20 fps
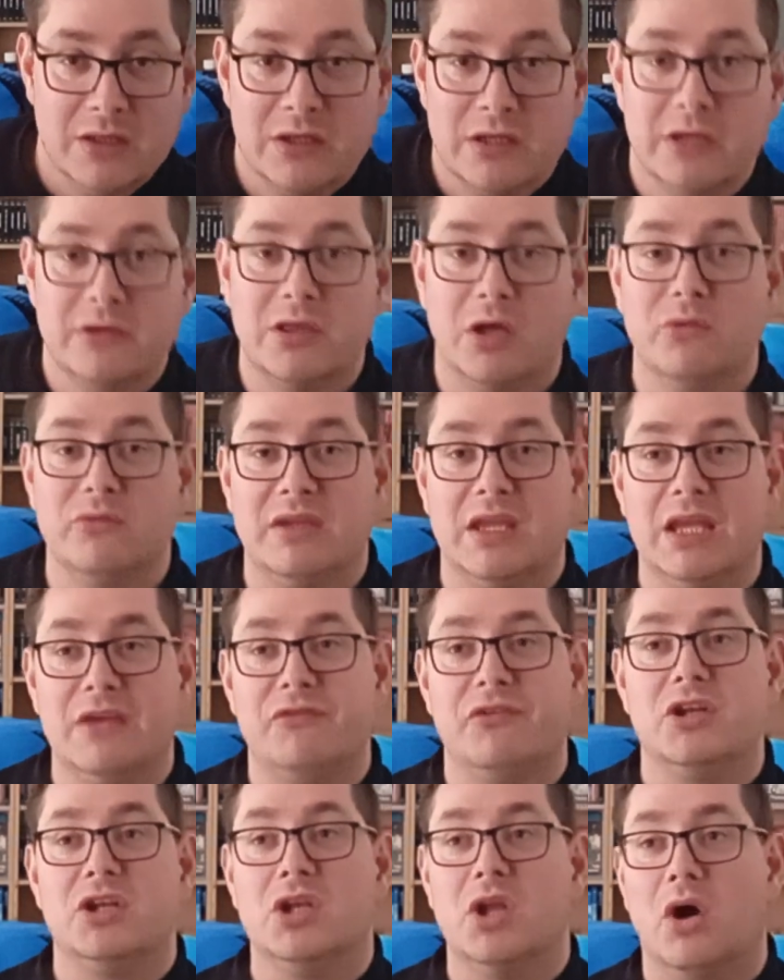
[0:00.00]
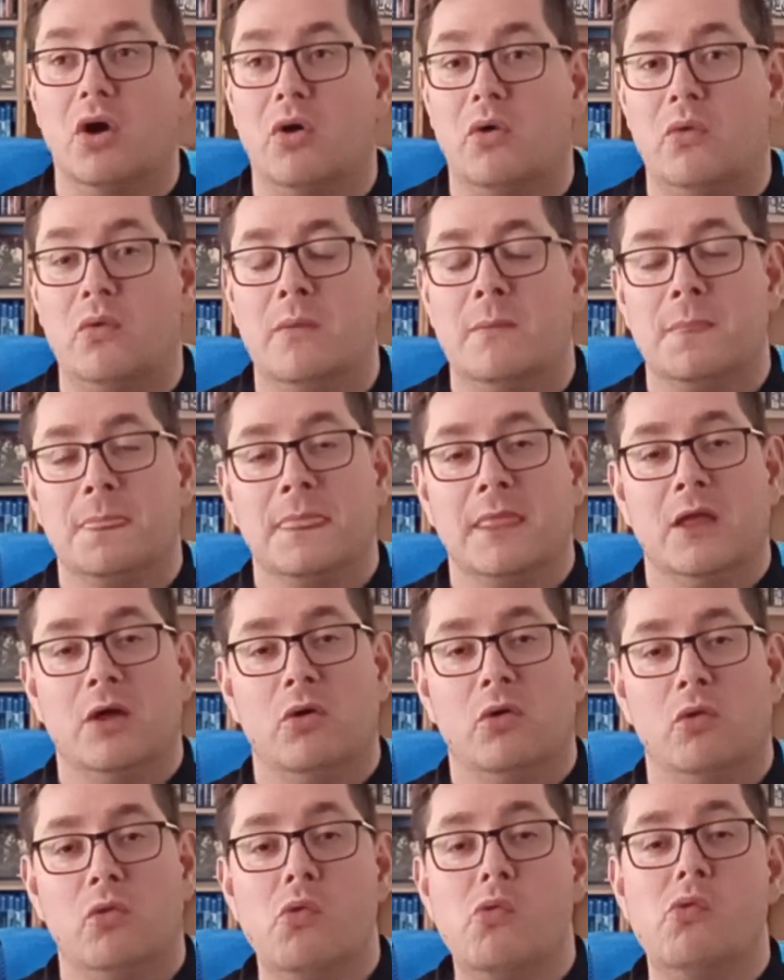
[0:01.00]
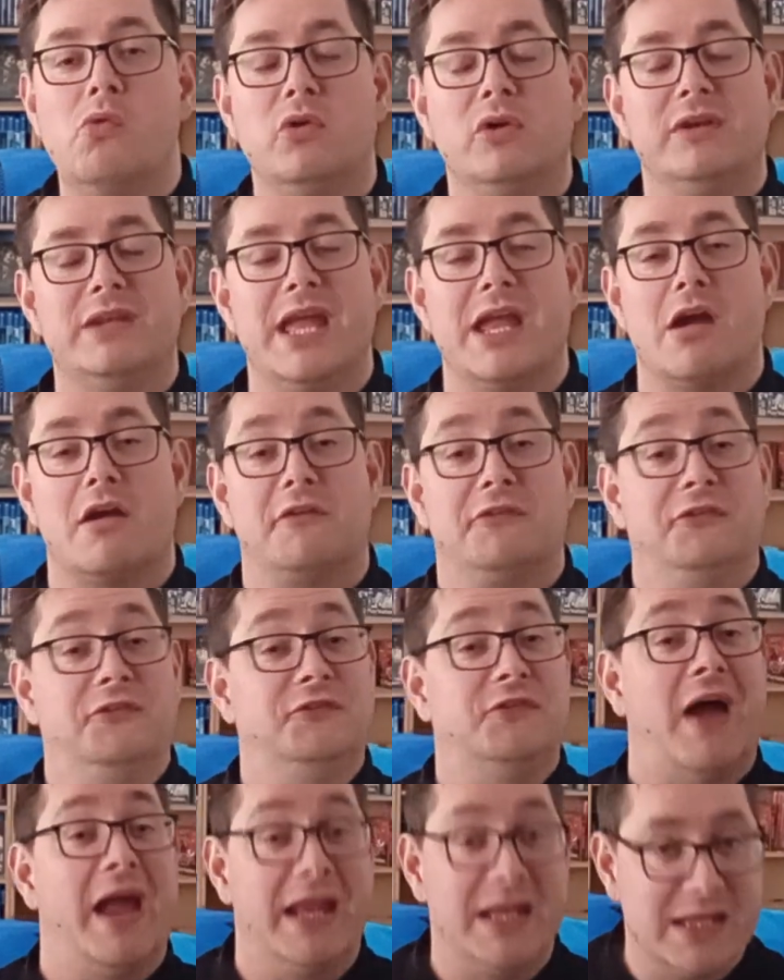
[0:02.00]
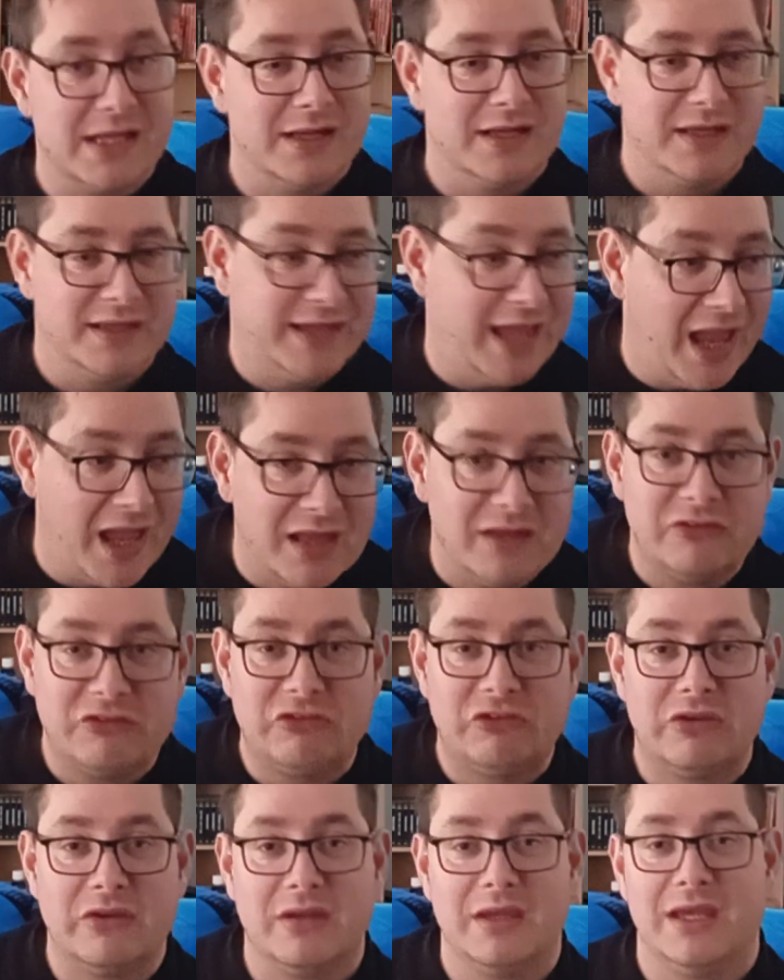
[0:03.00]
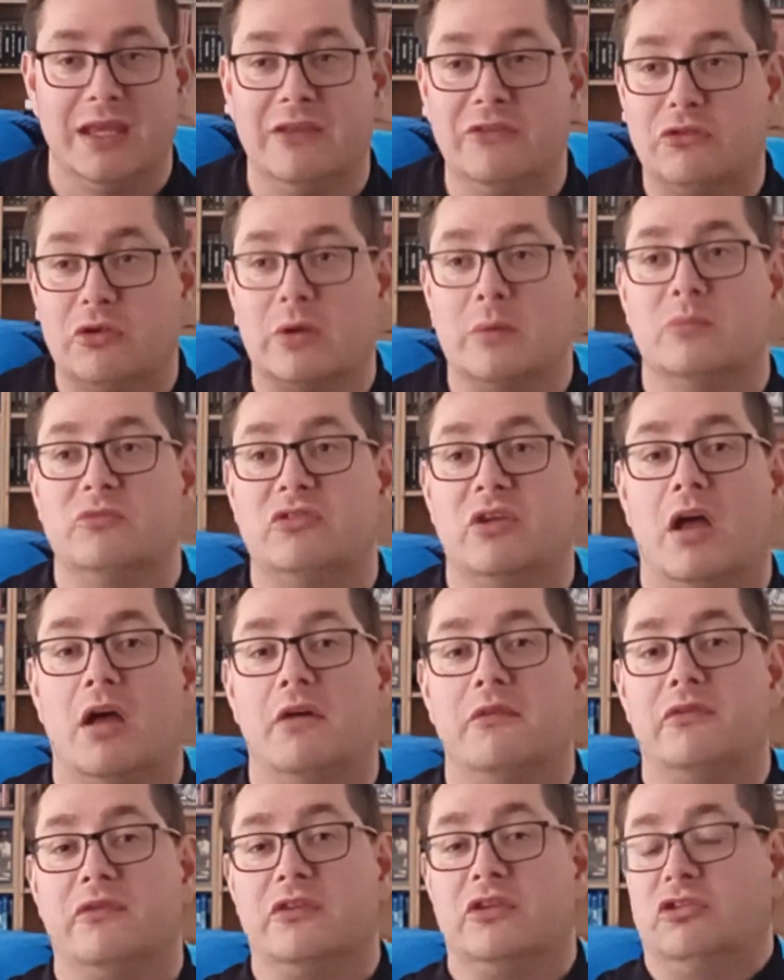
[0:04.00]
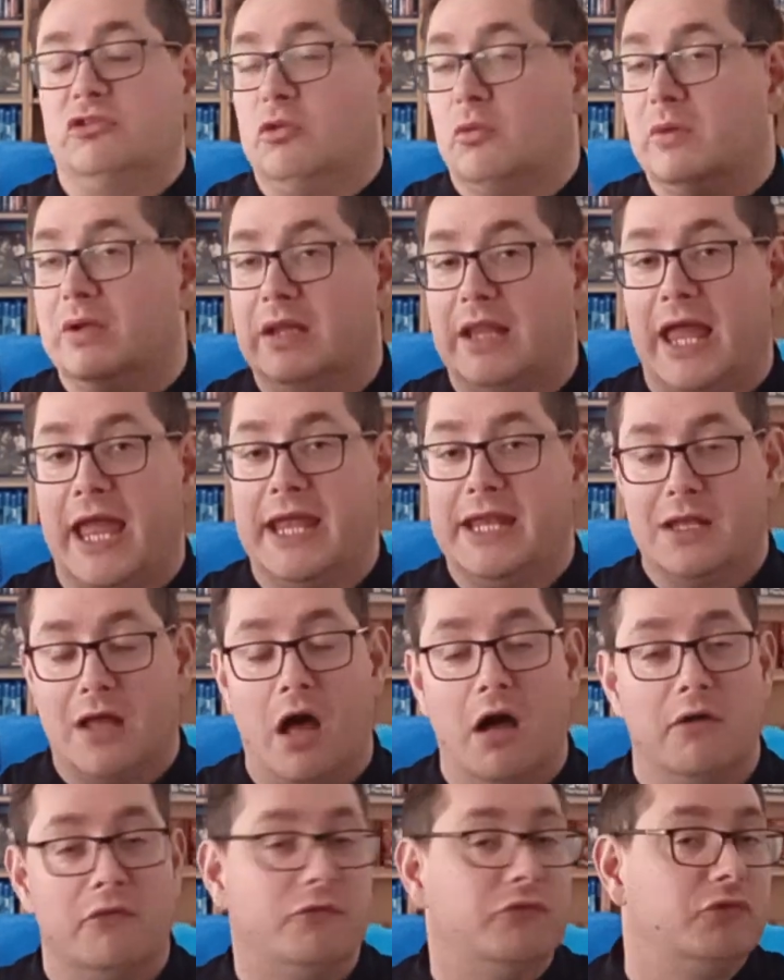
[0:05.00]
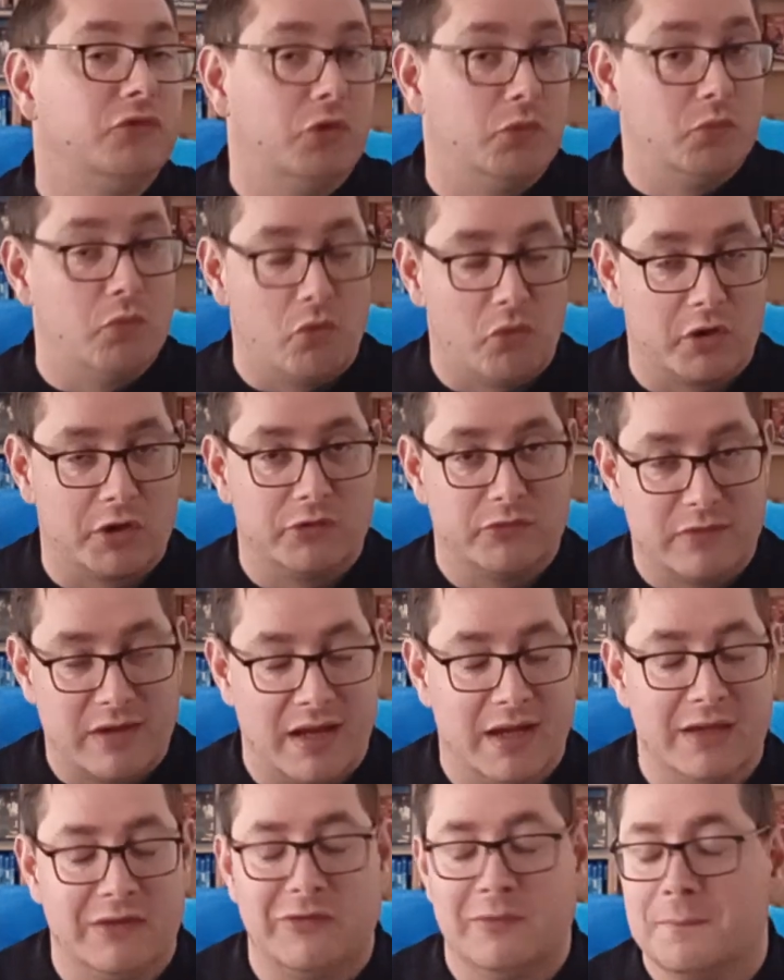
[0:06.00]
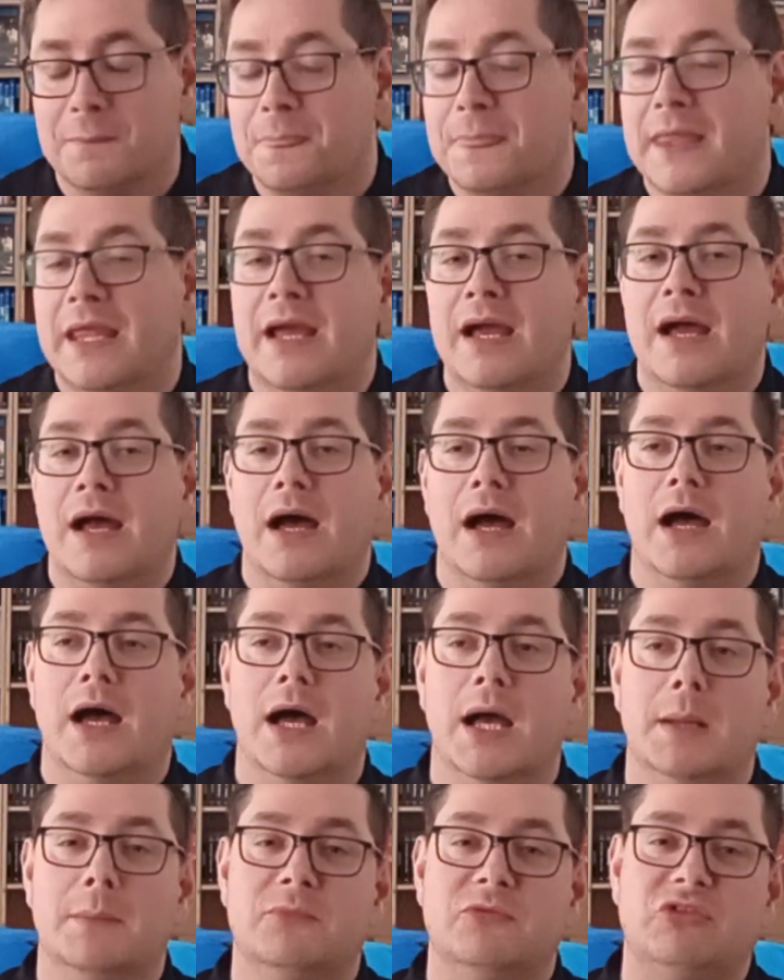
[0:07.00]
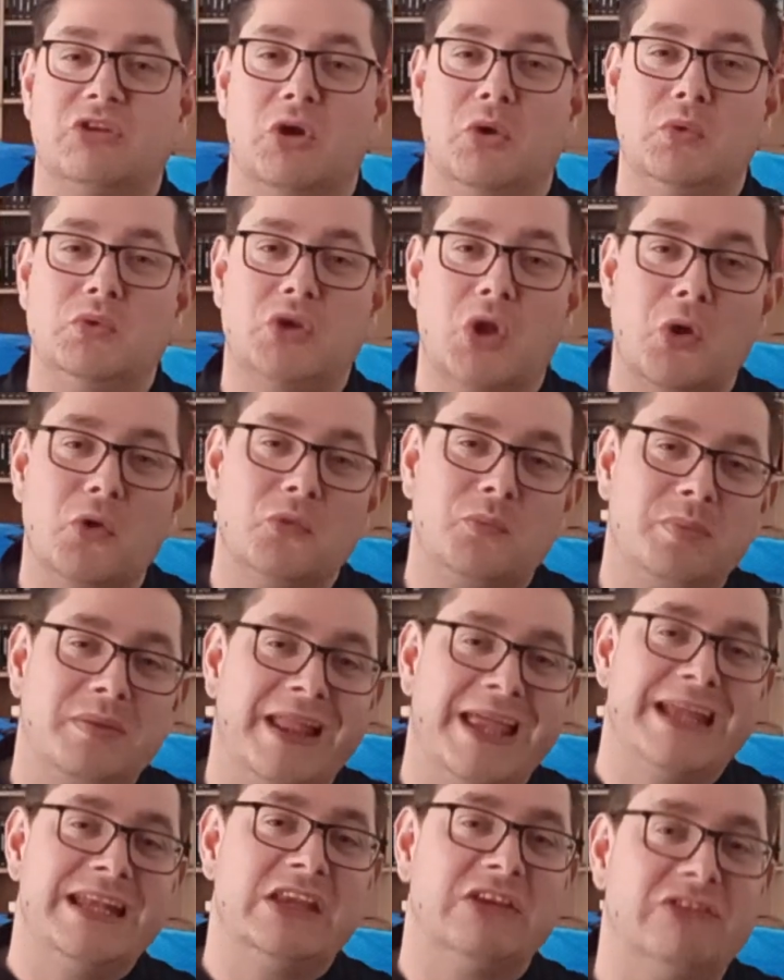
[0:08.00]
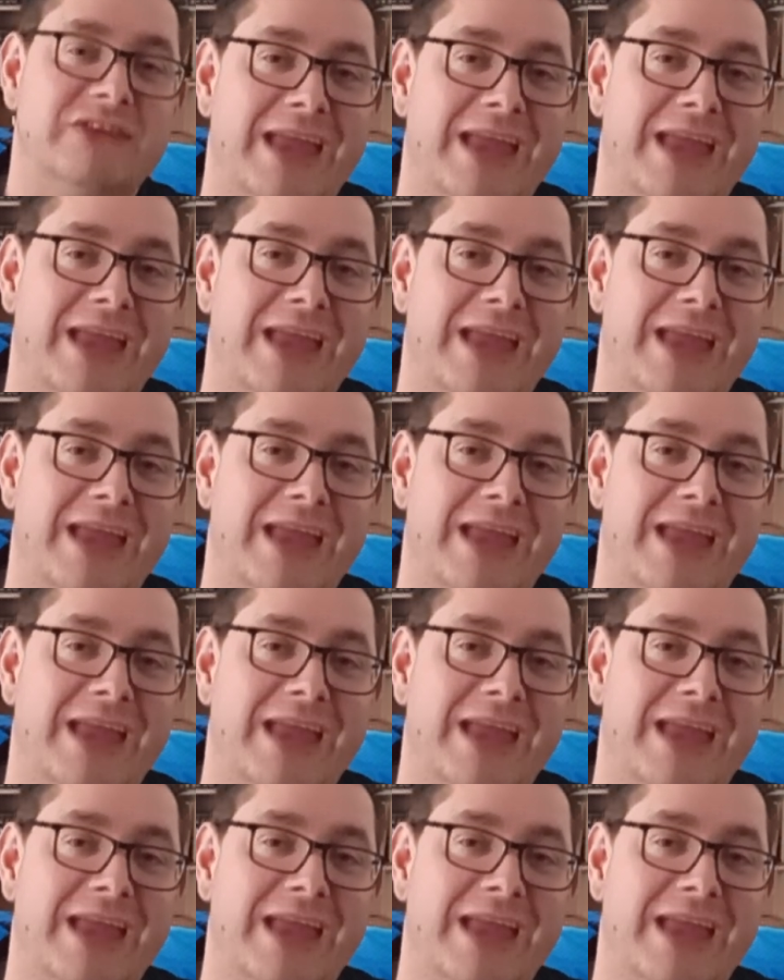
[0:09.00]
You don't even know who they are fighting against in terms of the storyline of the war, right? So don't play this